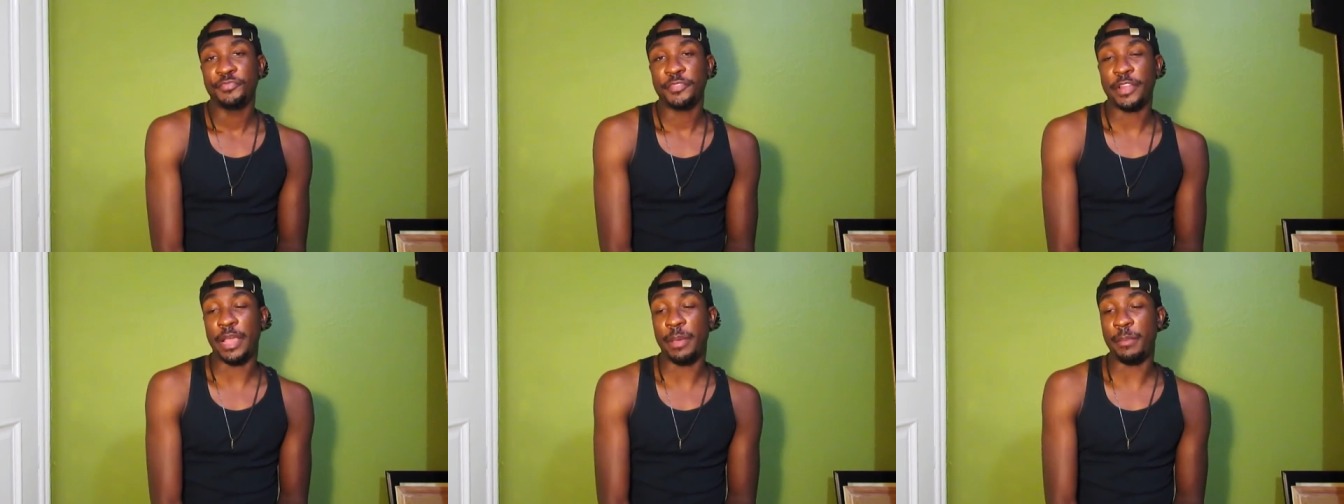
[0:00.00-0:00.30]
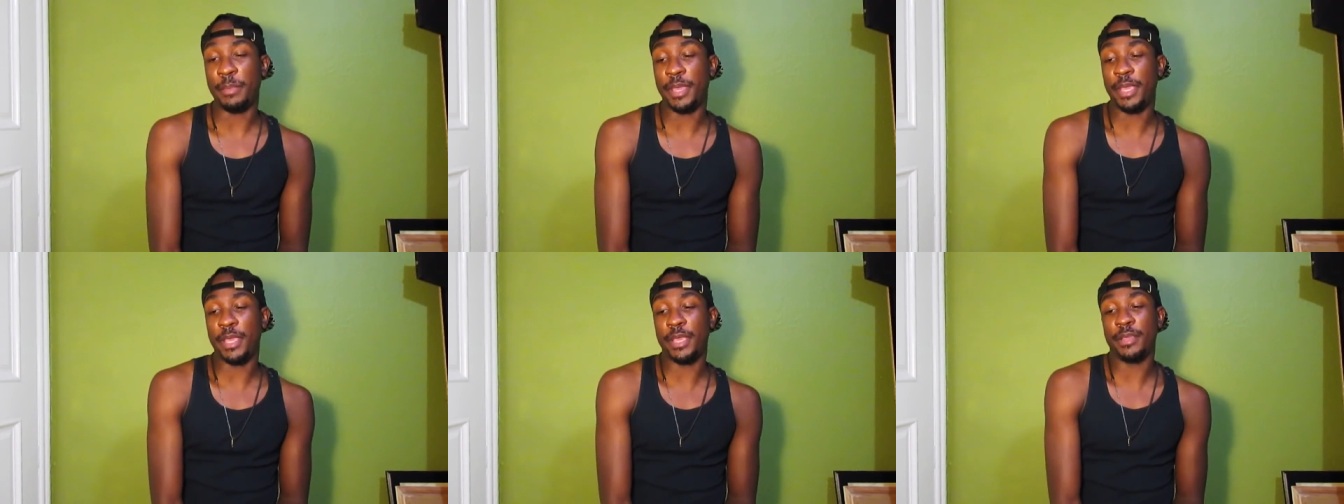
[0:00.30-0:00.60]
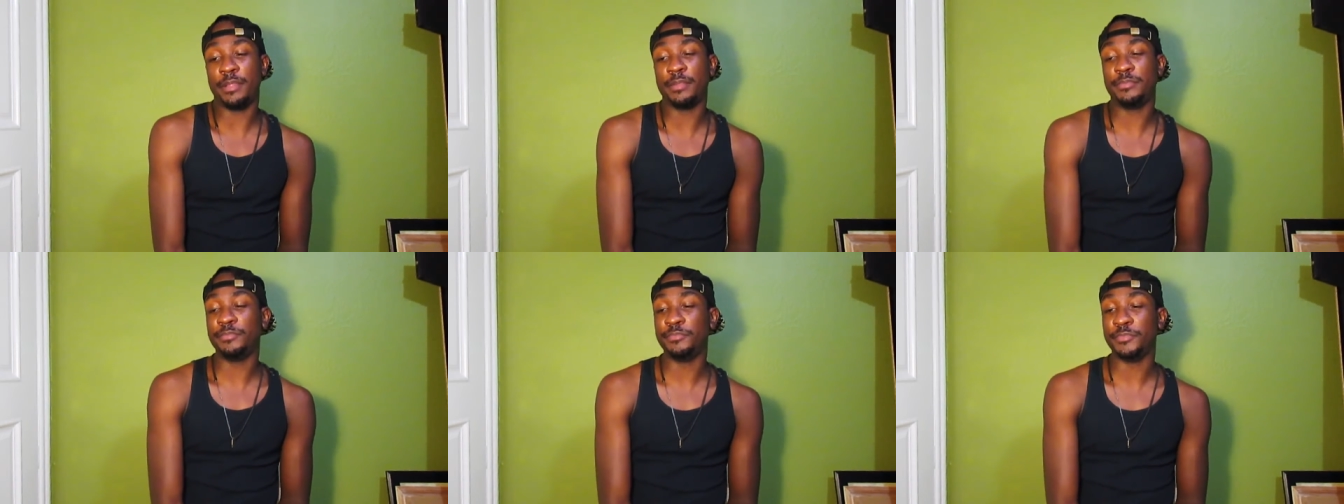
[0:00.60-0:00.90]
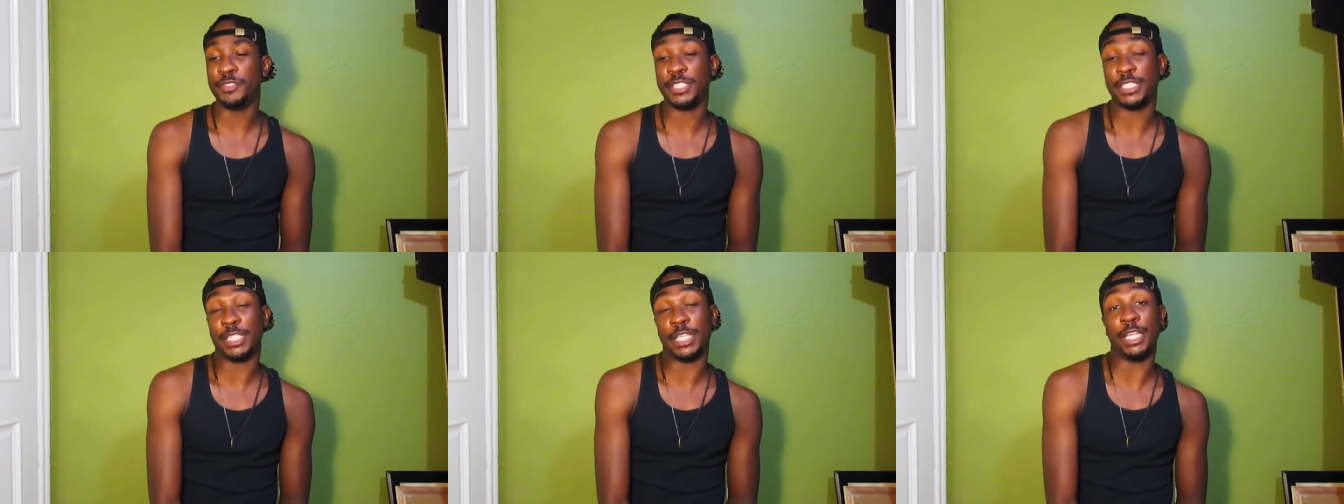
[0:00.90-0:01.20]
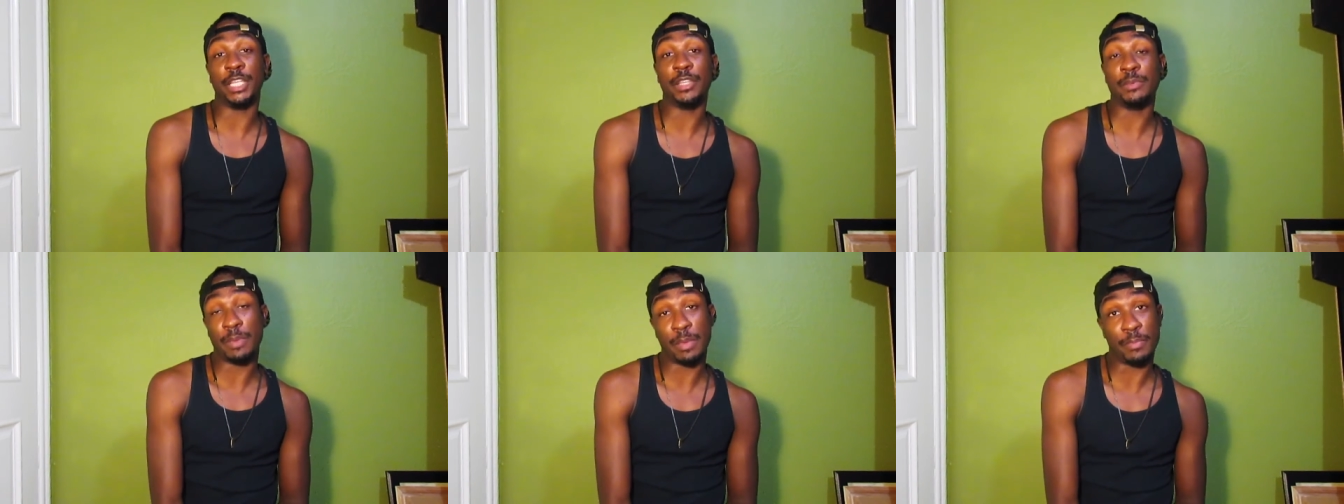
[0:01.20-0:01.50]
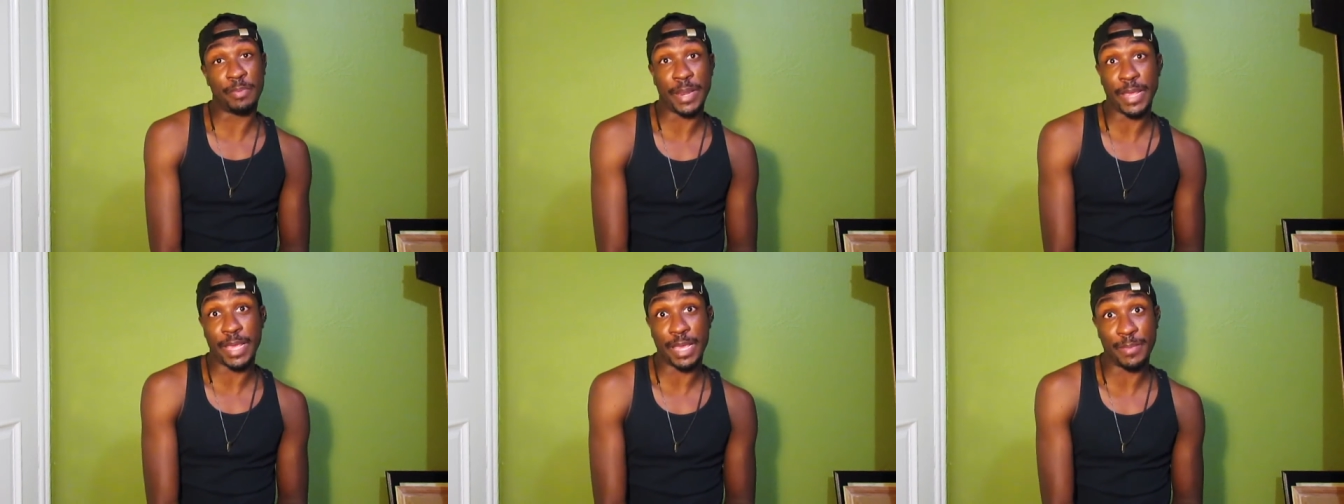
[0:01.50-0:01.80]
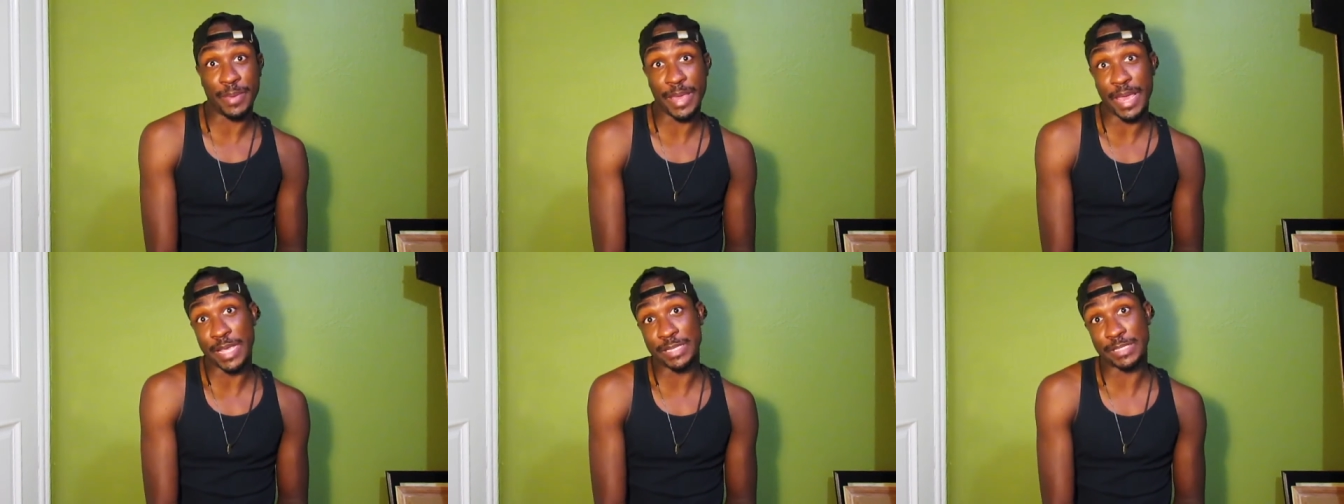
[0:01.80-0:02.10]
I mean, shouldn't you be
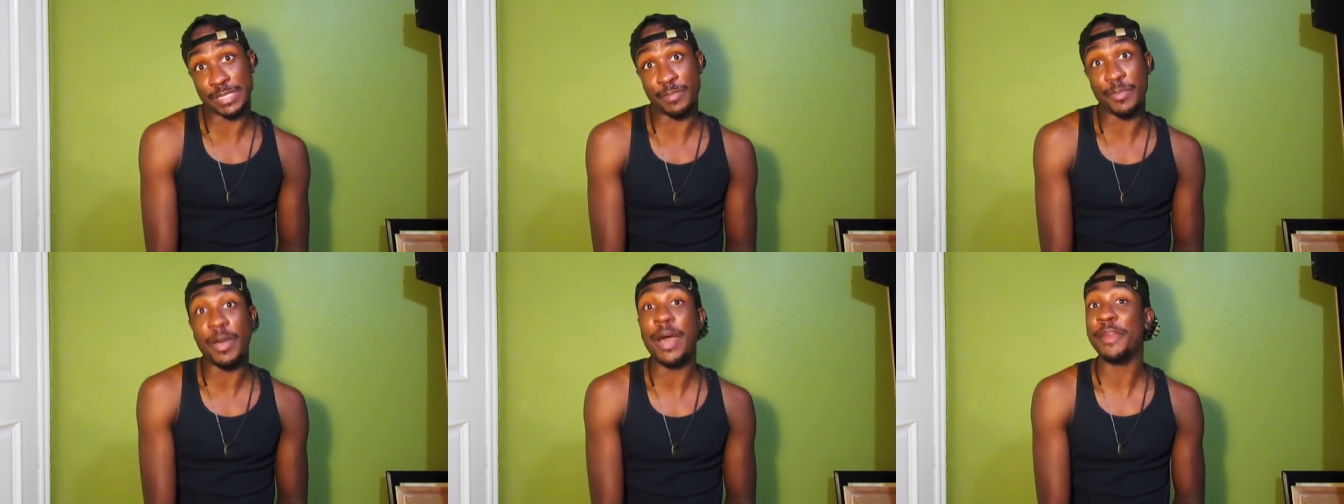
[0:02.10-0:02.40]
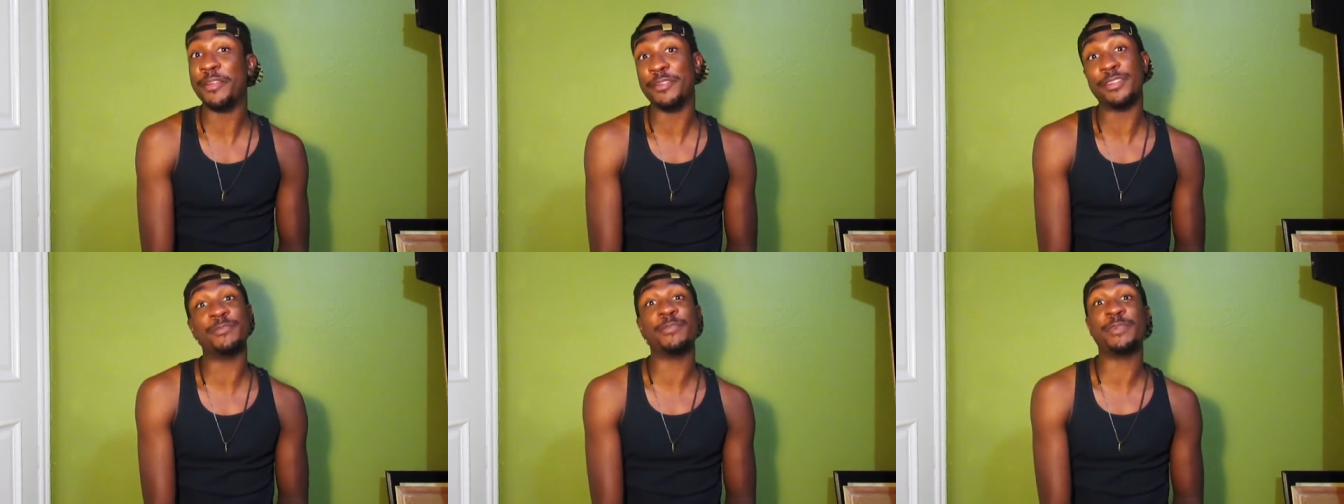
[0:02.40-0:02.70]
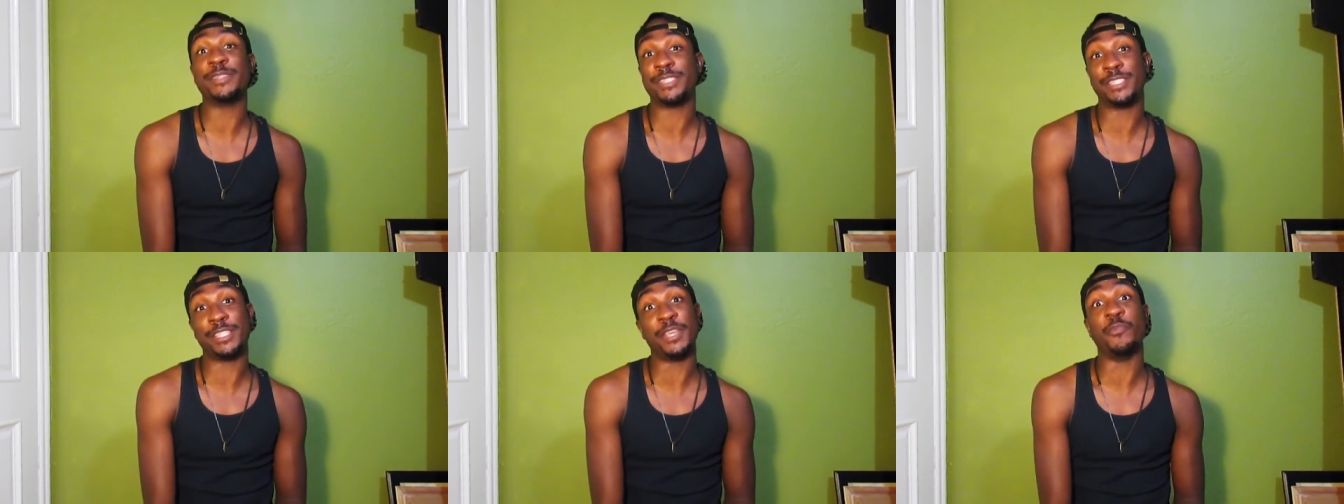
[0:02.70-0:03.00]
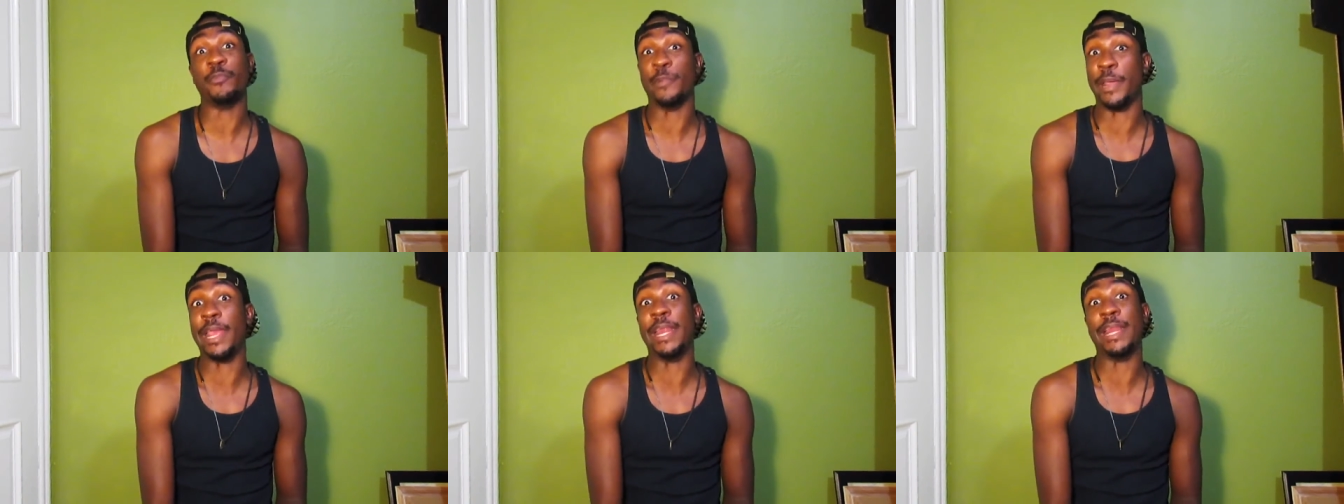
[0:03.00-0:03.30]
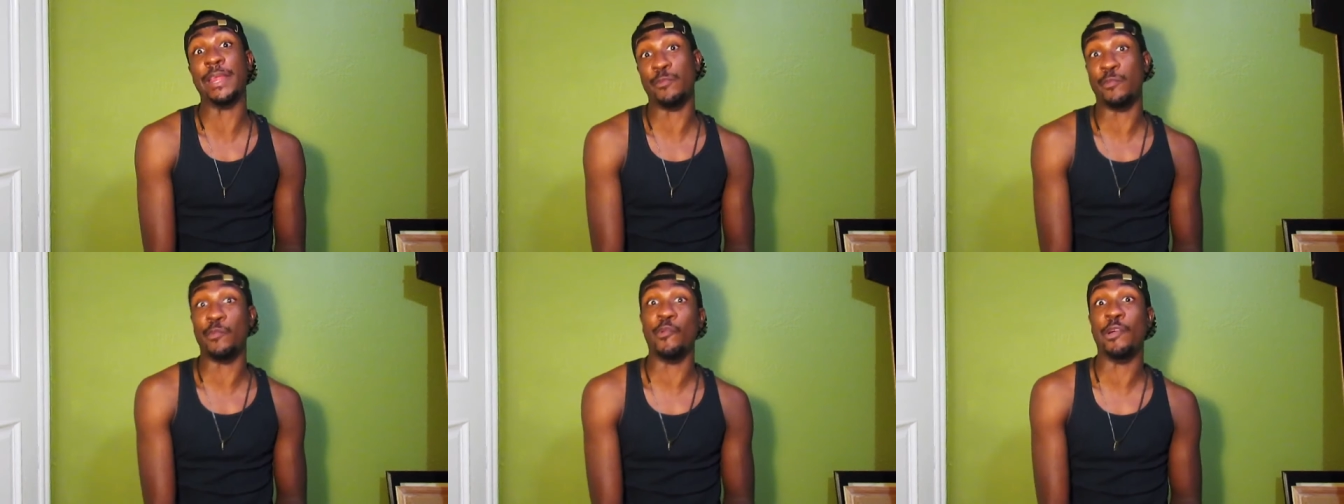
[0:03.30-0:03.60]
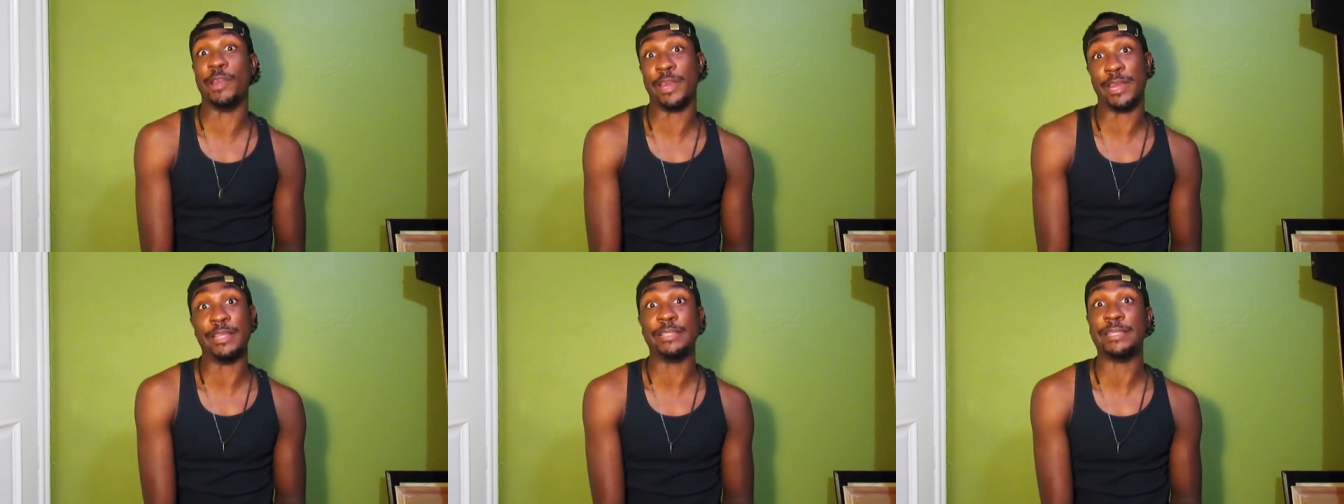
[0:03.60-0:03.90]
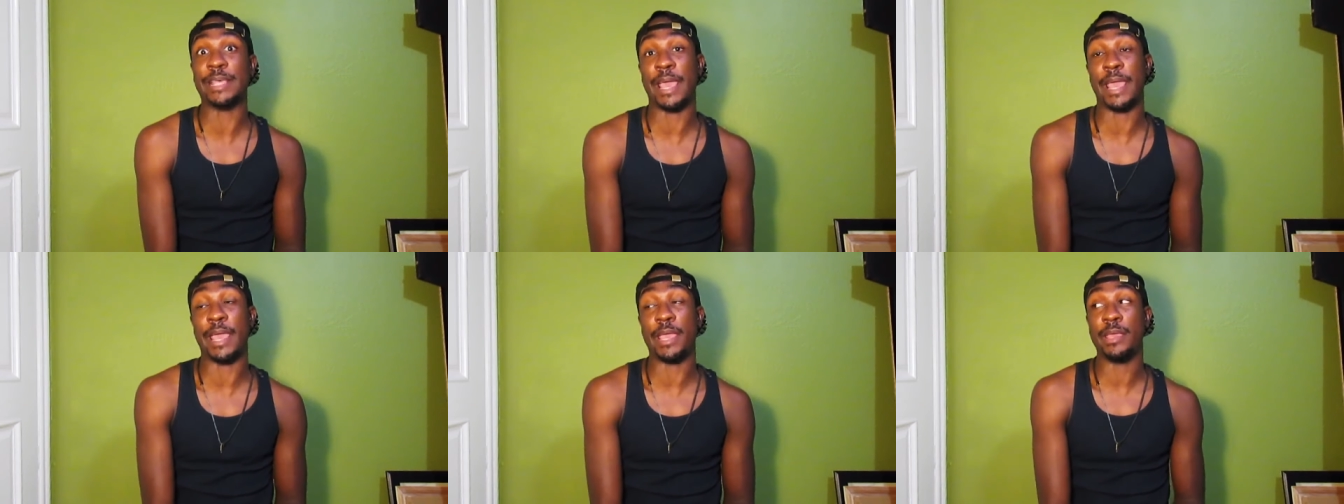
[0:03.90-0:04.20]
playing basketball? I know this is what she really wanted to
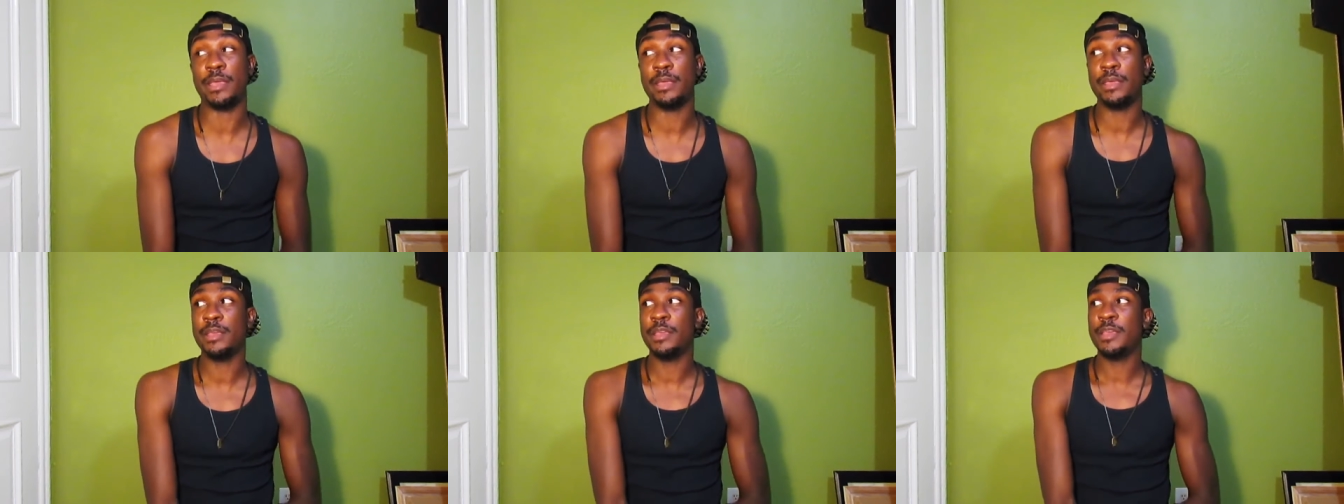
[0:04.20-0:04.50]
say.